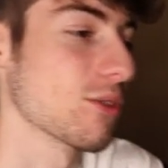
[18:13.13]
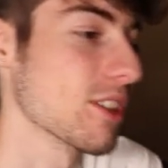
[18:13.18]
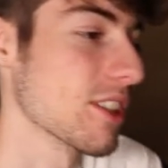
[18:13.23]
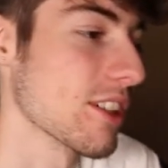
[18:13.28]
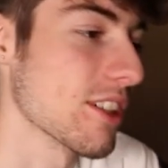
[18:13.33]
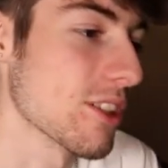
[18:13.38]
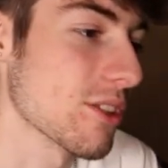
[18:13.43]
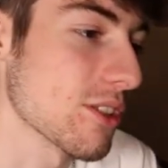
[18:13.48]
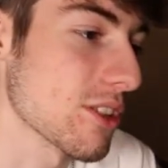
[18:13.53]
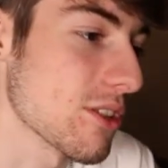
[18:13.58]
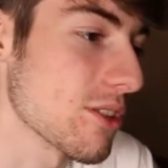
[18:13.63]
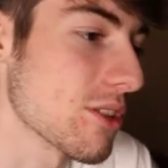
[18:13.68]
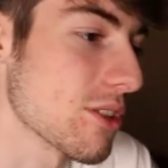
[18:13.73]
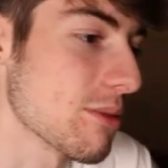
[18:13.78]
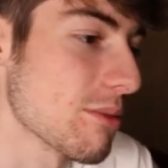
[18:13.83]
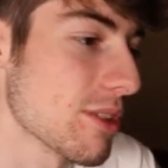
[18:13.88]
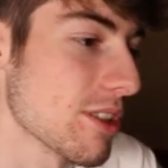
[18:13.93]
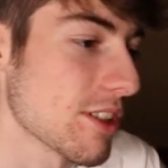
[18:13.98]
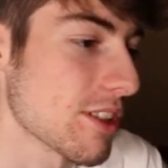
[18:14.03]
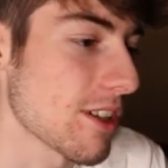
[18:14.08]
one of those
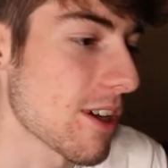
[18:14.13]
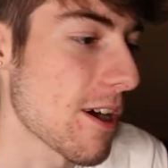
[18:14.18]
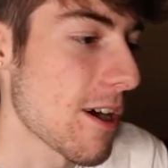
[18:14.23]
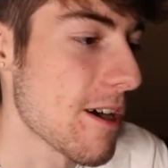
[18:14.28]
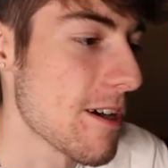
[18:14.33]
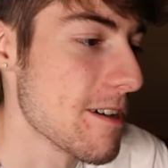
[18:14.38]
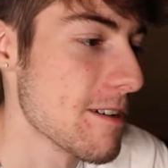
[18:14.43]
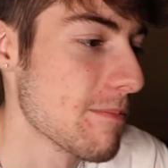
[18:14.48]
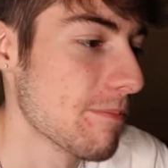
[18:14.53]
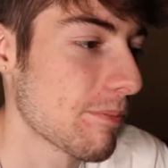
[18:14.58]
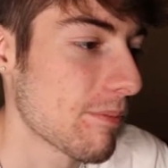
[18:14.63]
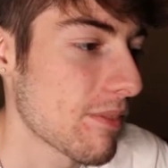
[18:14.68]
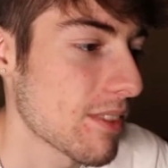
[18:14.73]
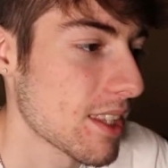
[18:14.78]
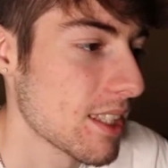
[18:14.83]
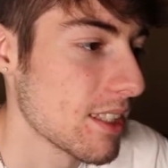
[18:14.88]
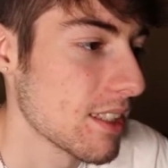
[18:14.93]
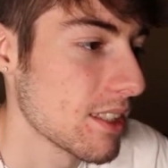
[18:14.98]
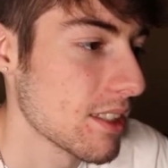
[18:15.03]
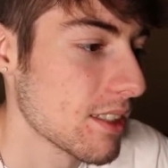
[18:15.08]
YouTubers. I
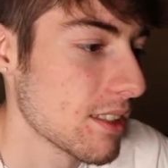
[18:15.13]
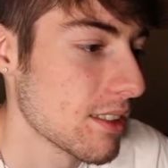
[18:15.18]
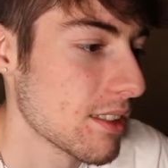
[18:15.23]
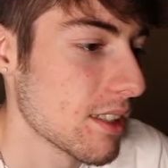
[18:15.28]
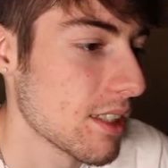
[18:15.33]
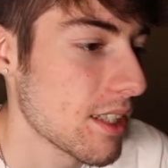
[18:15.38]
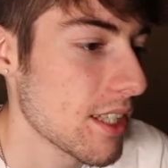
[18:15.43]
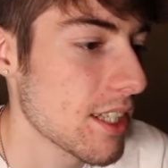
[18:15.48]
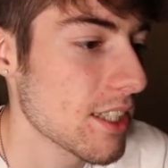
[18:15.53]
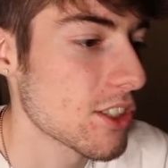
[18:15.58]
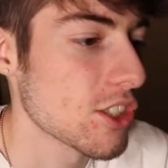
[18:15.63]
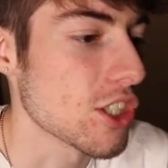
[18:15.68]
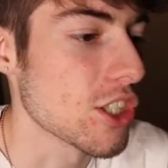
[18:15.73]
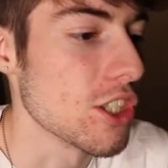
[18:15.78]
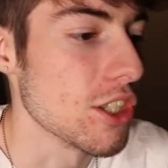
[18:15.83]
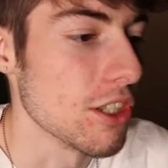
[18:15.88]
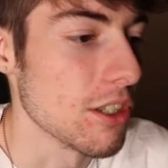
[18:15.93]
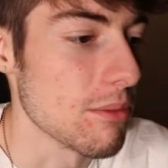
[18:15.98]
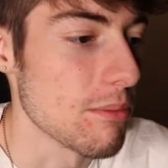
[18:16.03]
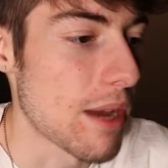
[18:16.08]
think it's a
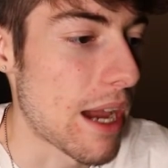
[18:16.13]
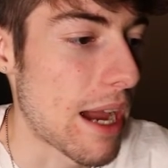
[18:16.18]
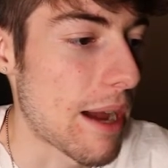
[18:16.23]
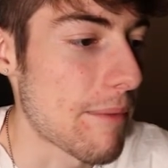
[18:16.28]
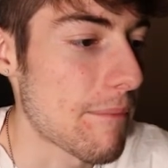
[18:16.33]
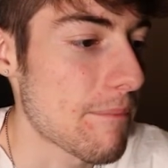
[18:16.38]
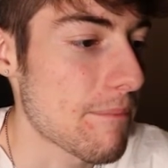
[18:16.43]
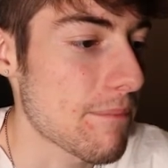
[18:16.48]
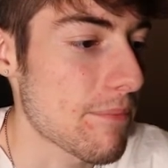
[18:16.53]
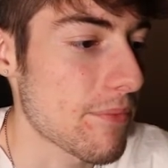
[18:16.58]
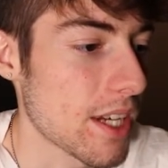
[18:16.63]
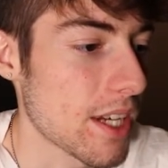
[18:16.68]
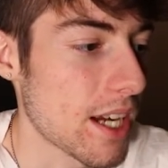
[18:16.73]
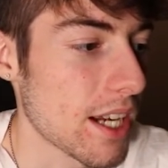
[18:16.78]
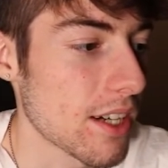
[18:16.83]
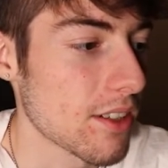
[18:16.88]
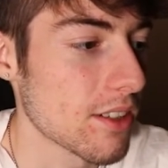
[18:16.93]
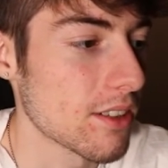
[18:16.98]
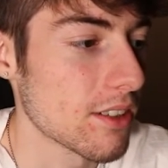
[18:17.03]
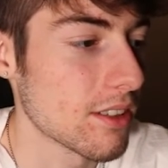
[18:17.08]
good map.
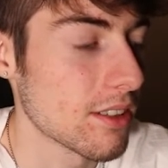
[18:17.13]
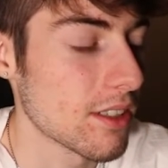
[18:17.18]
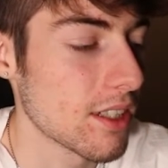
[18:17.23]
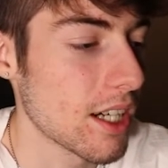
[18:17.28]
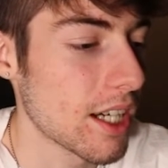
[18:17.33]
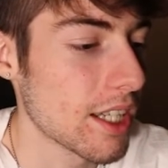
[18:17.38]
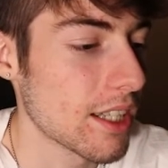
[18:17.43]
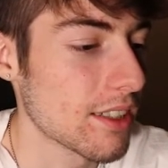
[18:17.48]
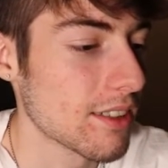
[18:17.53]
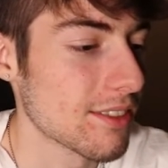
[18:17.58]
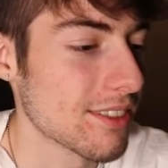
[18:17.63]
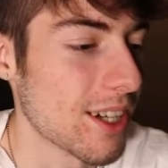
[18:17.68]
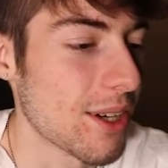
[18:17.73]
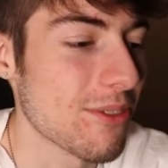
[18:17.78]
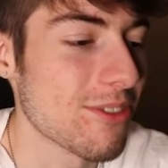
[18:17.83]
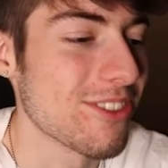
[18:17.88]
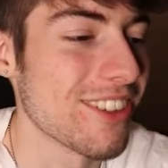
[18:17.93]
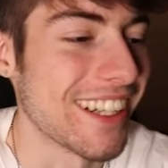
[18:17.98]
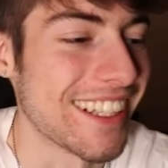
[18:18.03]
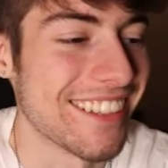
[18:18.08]

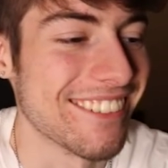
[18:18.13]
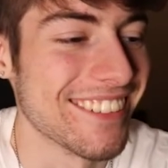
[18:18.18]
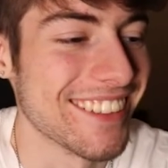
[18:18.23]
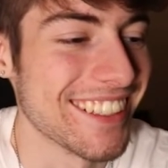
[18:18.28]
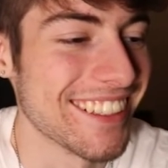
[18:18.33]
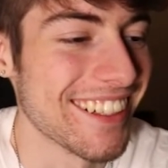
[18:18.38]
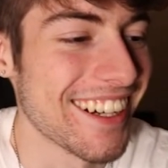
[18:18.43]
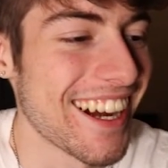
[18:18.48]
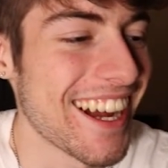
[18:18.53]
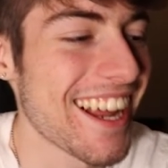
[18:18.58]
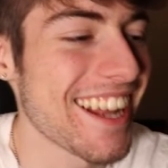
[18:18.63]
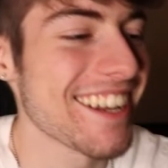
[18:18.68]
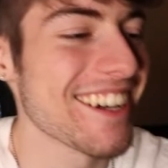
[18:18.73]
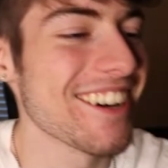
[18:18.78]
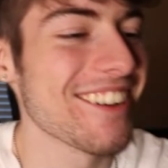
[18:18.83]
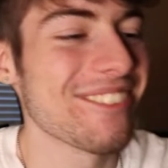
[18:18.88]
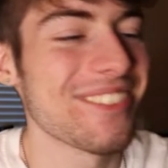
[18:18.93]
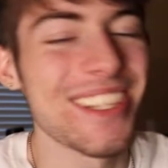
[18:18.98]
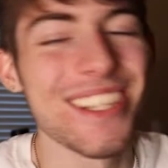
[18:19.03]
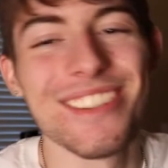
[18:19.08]
I'm fucking with you. I
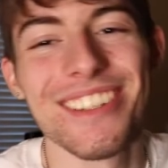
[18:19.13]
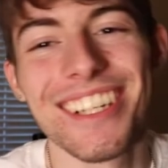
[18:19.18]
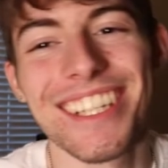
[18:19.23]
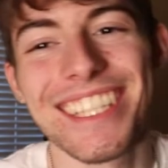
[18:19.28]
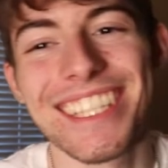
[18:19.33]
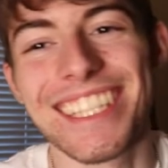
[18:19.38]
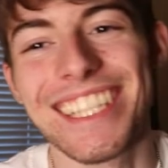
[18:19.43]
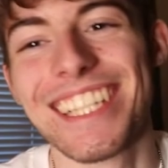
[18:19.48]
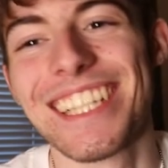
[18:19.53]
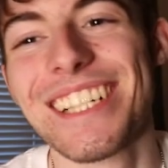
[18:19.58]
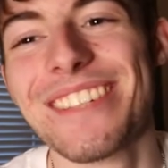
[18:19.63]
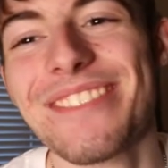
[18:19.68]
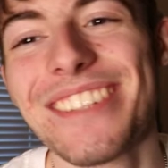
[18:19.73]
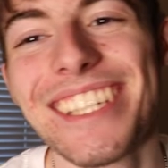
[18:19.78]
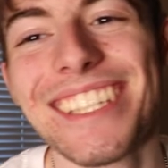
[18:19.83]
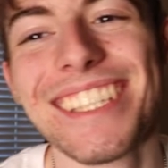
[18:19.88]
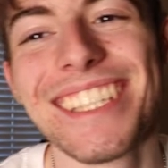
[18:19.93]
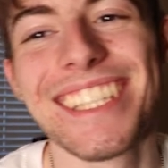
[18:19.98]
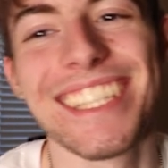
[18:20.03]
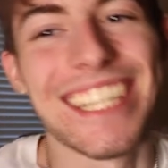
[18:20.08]
know people are killing
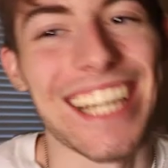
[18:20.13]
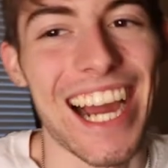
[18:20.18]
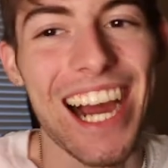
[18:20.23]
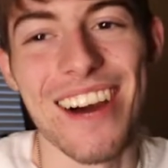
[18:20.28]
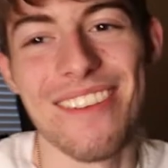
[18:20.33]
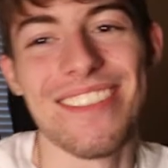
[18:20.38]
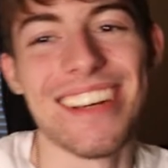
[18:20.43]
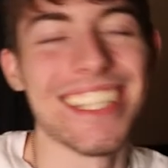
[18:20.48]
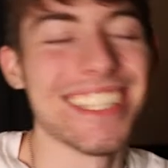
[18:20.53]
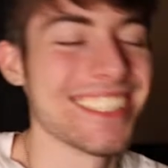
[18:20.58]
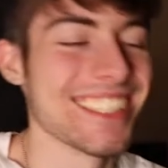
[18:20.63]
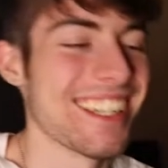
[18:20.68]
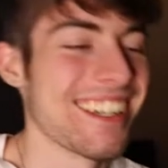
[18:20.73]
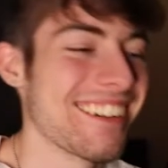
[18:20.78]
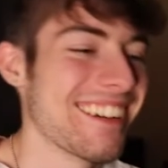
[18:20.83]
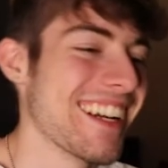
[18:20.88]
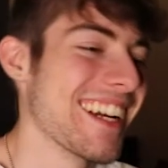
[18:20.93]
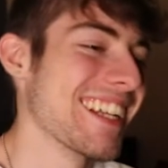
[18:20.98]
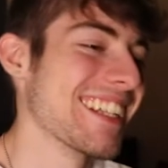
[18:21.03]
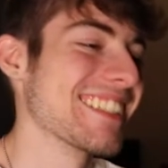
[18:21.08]
me in the comments
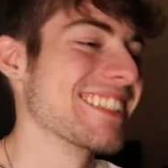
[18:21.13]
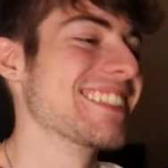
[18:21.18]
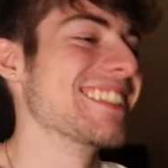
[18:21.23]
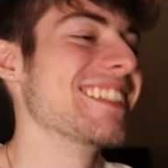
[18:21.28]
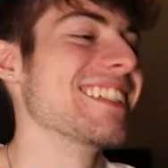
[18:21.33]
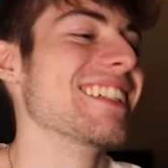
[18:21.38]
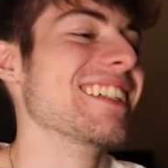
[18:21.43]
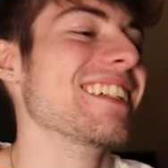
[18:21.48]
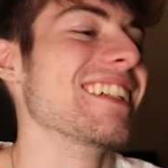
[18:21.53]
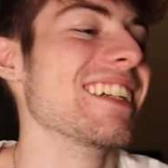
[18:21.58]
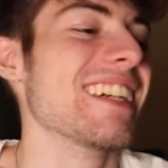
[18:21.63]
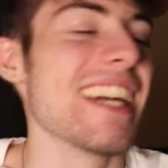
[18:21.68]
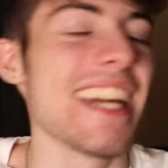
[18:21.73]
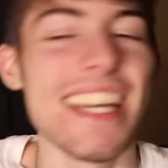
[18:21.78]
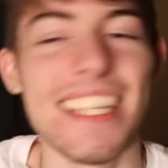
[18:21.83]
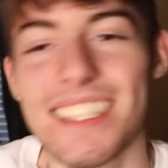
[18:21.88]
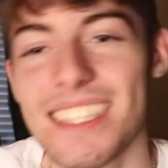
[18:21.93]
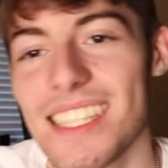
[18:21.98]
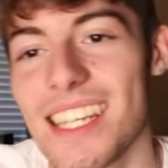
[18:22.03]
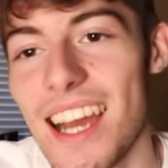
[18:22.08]
already.
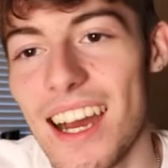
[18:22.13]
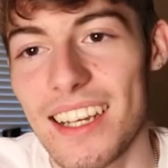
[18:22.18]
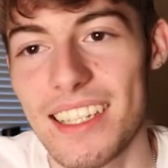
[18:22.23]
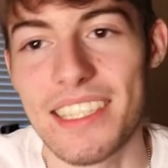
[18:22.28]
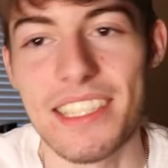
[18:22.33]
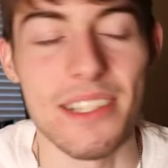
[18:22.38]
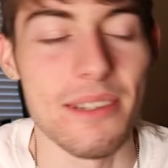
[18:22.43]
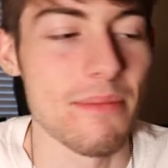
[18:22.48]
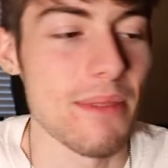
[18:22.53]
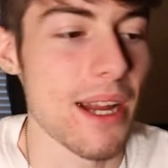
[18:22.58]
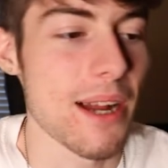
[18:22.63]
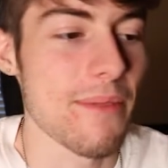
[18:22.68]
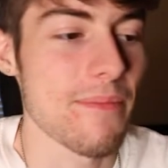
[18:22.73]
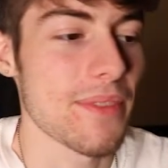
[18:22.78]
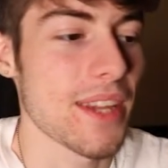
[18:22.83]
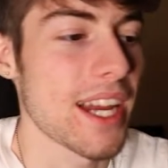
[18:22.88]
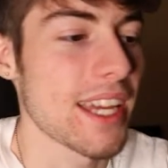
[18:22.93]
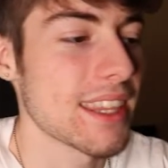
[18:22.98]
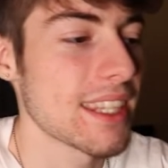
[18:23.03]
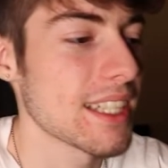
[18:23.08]
It's a God tier map.
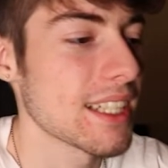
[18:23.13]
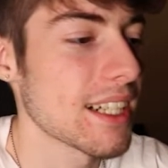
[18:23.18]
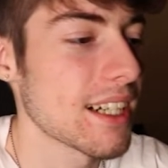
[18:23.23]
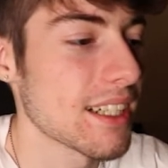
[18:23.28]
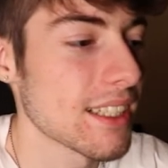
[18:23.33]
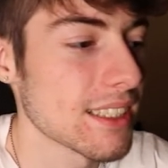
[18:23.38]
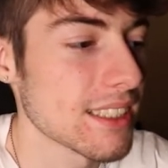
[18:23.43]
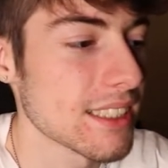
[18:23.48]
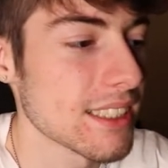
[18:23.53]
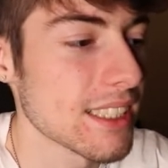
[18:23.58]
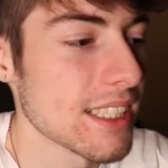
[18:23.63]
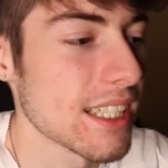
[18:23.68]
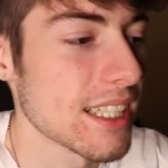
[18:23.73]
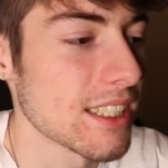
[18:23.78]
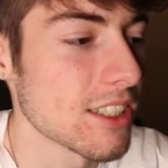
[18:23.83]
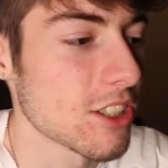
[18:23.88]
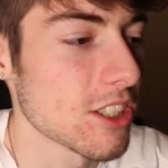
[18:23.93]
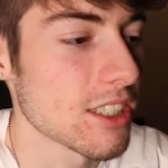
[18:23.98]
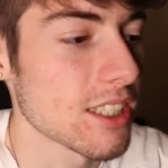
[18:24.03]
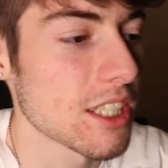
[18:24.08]
I think honestly,
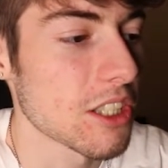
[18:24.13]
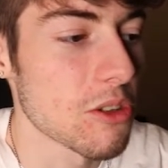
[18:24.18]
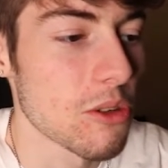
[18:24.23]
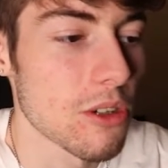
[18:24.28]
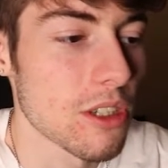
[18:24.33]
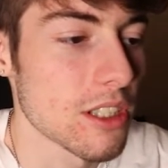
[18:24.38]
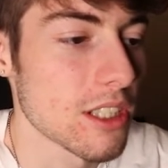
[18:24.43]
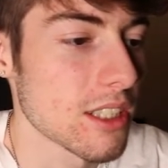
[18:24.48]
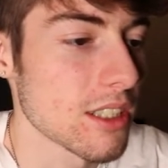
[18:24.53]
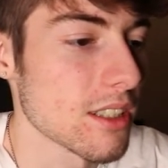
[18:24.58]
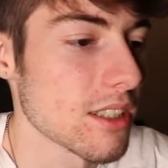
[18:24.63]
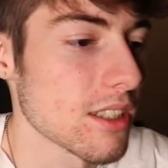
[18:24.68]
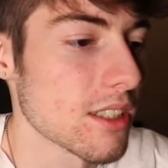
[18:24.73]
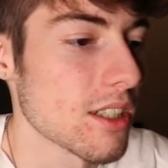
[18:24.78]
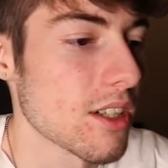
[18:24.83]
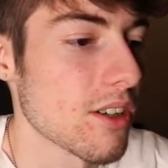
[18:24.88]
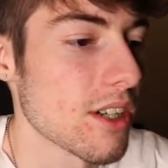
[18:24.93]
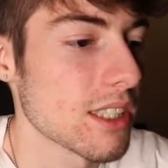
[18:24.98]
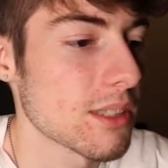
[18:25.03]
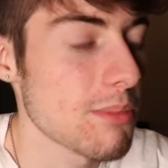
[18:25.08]
it's just like Origins, you
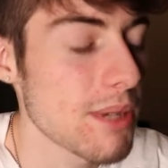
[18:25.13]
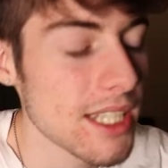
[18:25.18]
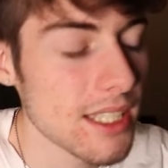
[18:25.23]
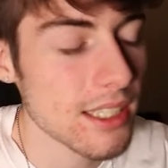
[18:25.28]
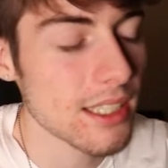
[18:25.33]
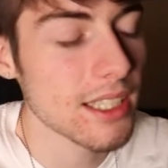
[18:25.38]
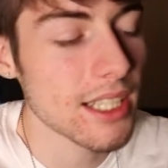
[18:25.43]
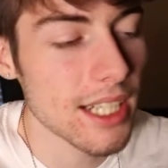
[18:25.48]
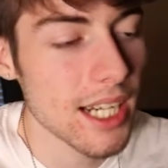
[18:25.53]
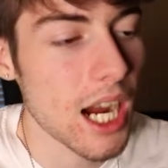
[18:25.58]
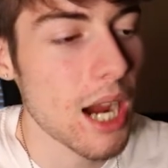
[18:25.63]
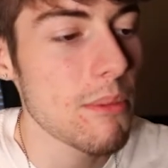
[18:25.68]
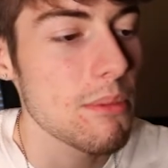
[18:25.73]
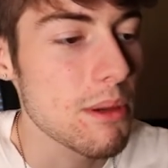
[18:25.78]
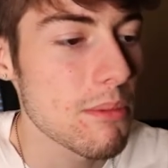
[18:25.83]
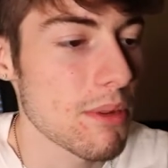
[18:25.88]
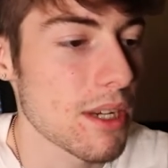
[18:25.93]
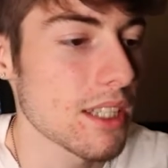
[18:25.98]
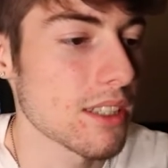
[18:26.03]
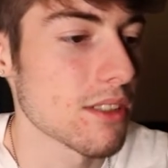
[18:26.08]
know. It's basically a
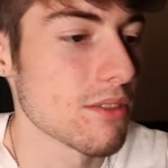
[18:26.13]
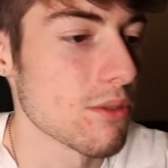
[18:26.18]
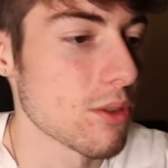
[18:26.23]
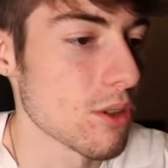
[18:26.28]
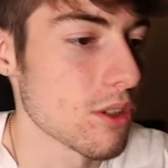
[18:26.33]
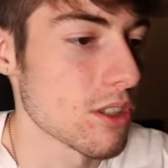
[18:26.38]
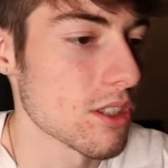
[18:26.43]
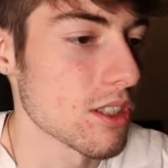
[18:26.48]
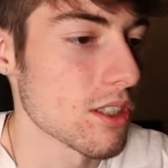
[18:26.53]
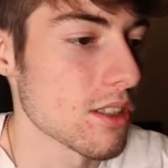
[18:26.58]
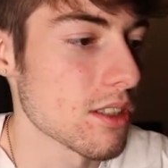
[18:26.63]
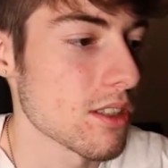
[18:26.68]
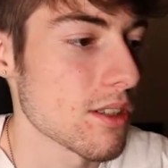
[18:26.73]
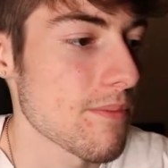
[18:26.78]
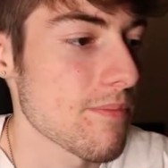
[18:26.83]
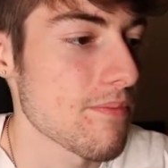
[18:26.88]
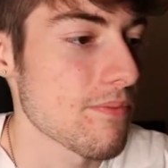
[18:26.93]
copy and paste of Origins.